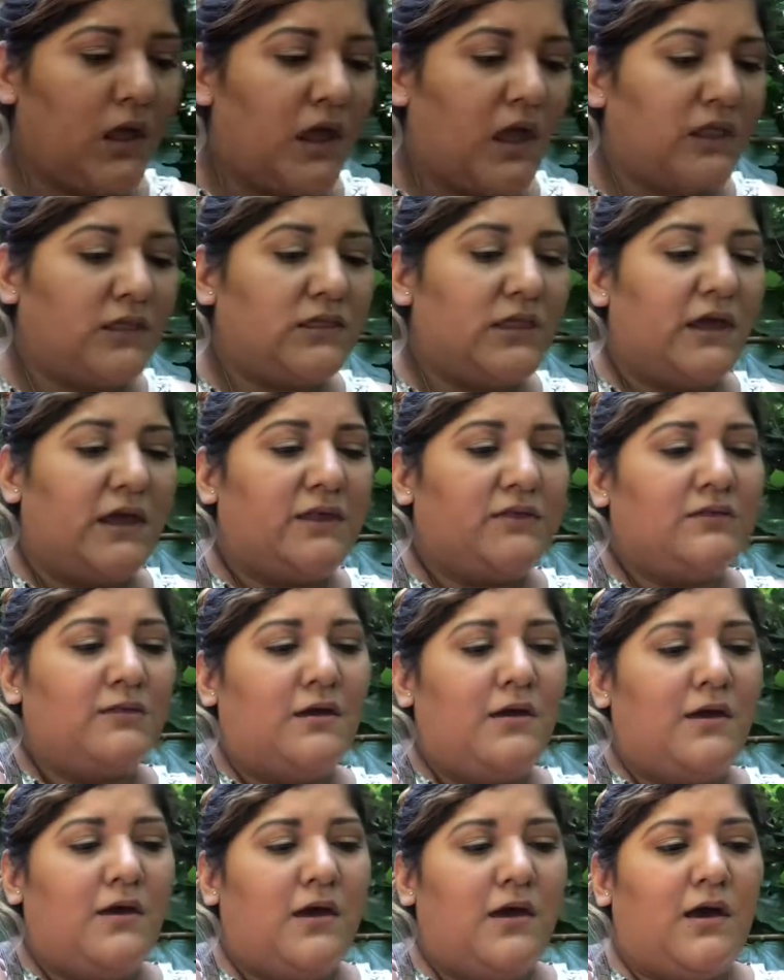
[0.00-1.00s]
And then
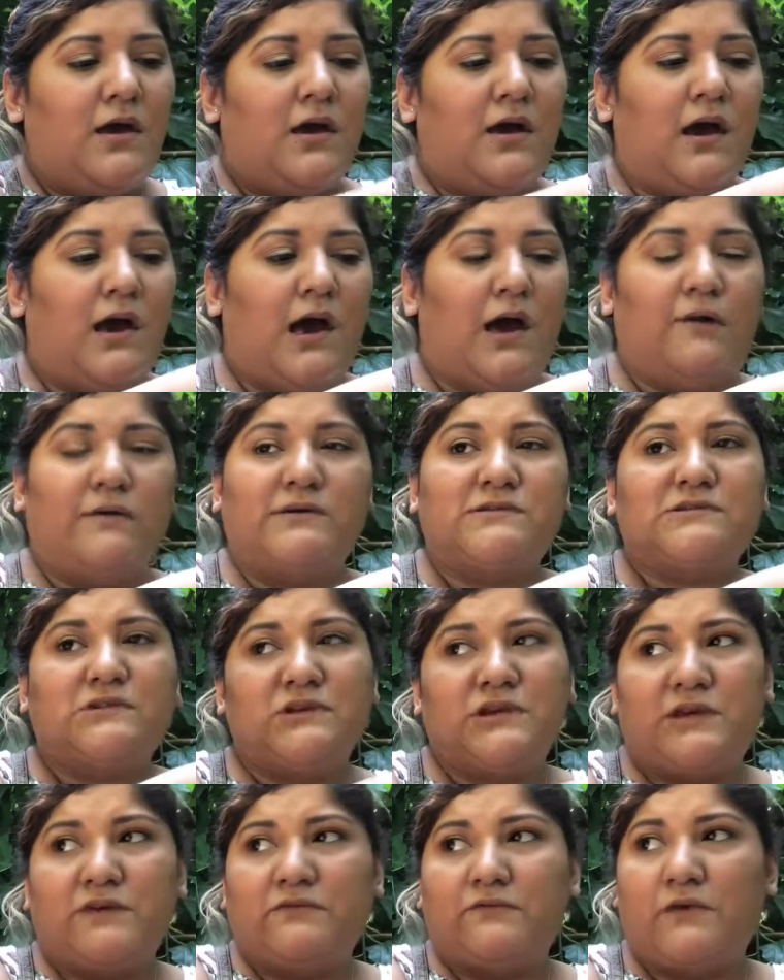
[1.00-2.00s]
I was
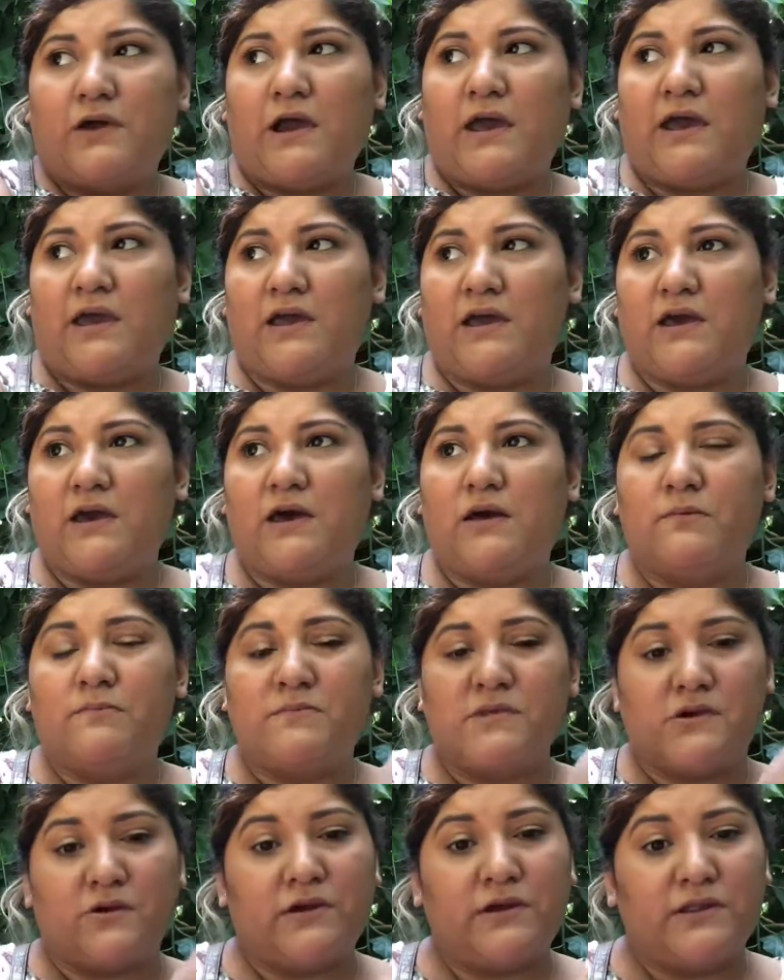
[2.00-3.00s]
looking for a handheld
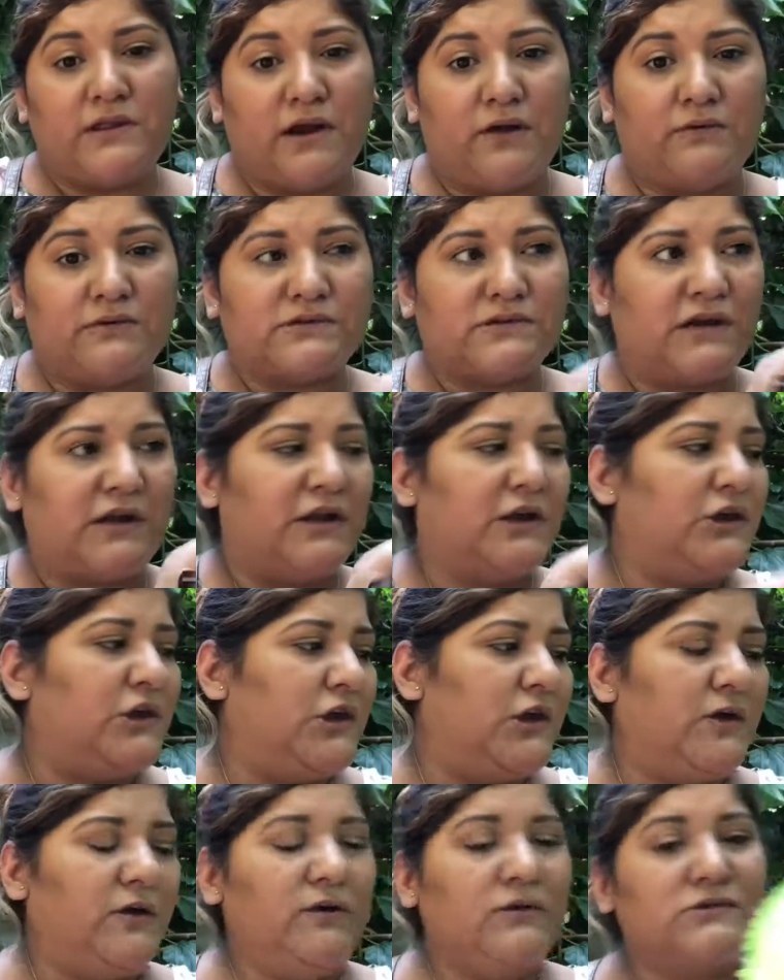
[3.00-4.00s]
mirror that was kind of
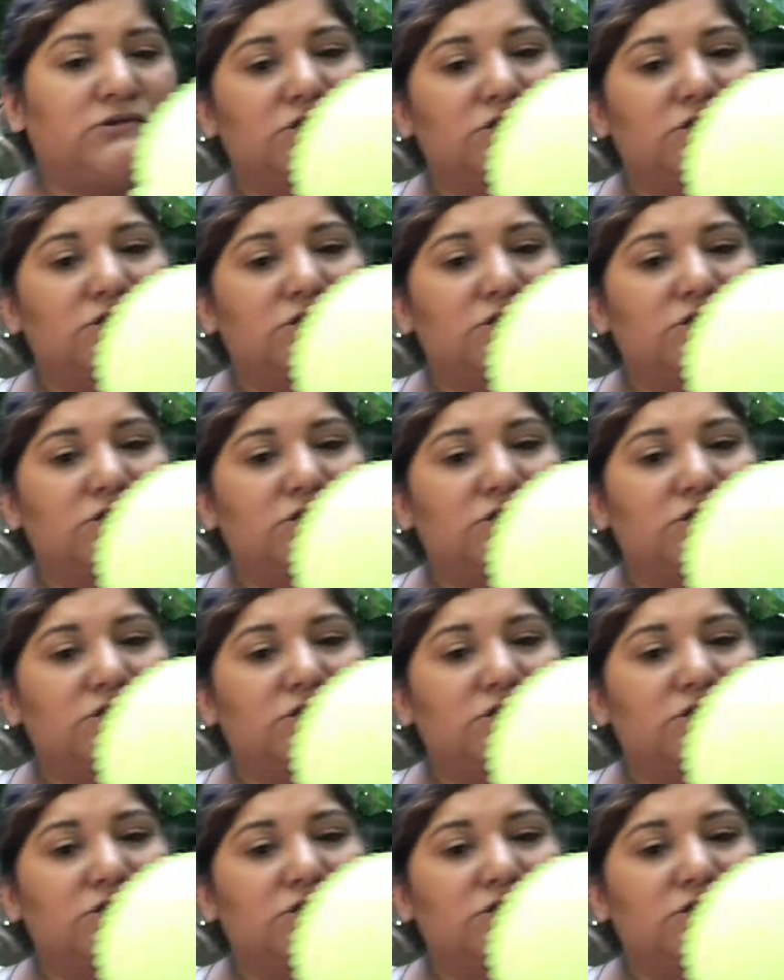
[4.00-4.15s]
cute,